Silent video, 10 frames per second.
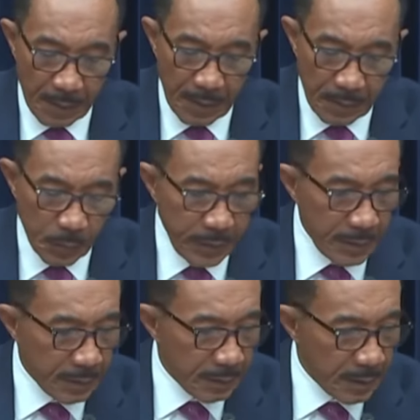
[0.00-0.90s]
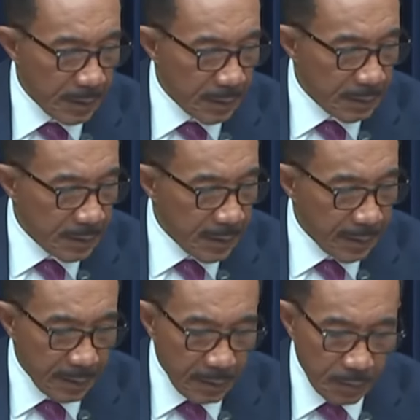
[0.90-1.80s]
And we uh,
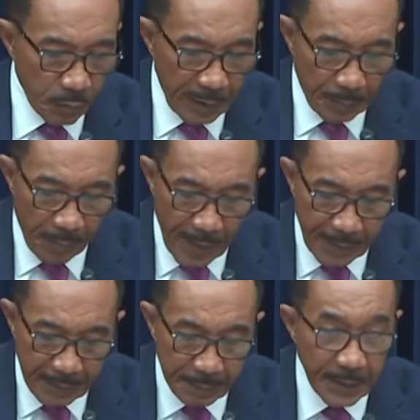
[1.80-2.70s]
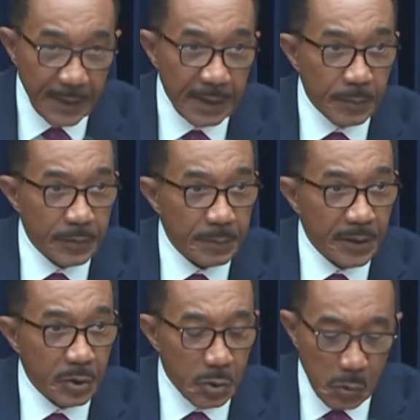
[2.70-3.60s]
take great pride in being able to
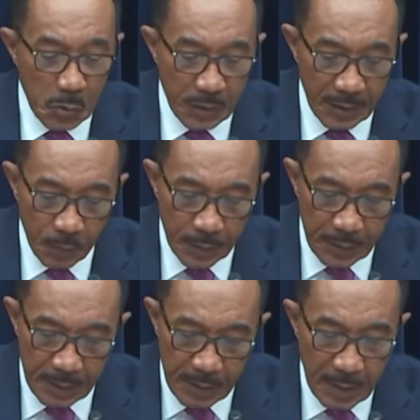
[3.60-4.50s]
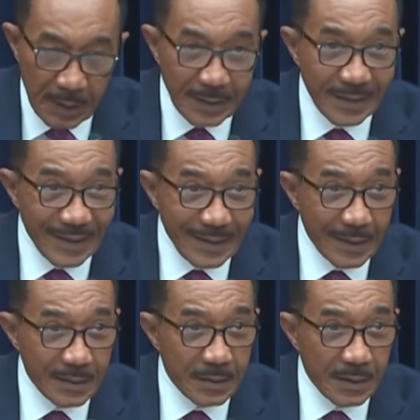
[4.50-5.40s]
make sure that we dig
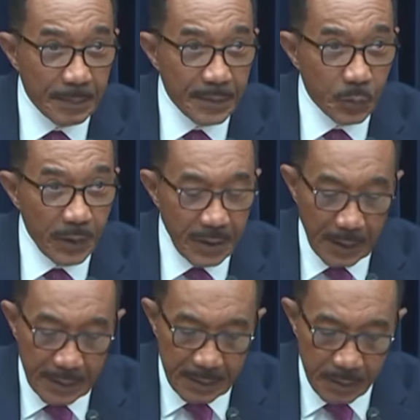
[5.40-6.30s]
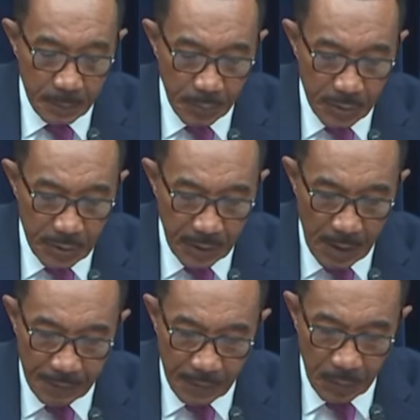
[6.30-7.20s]
as deep as we can to push the
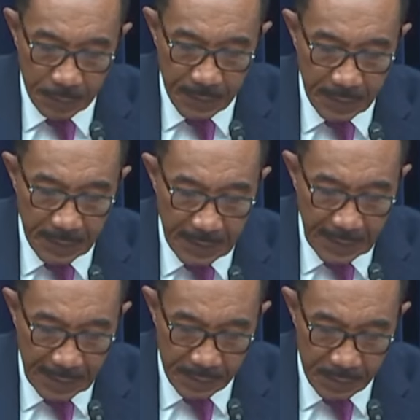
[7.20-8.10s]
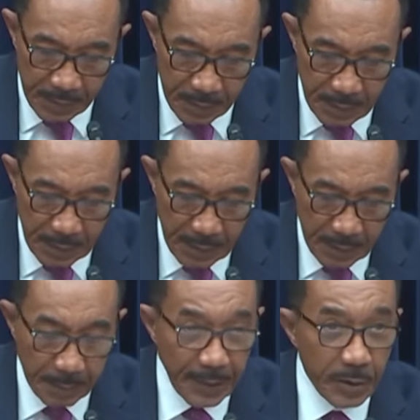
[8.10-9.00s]
envelope to get the answers
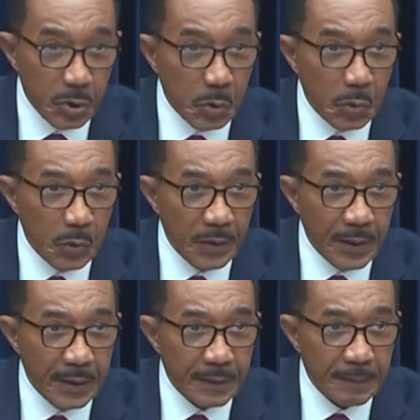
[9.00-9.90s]
to make sure that